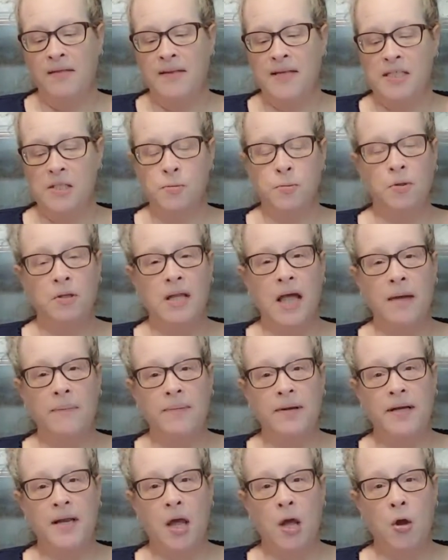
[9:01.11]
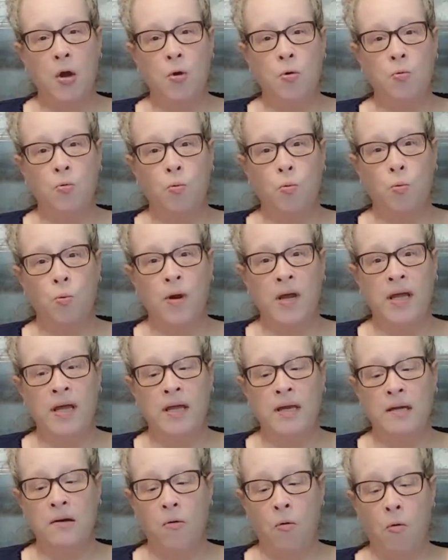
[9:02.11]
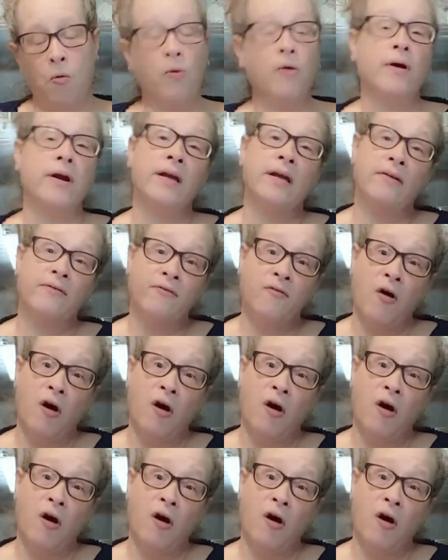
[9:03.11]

This will let me know when or if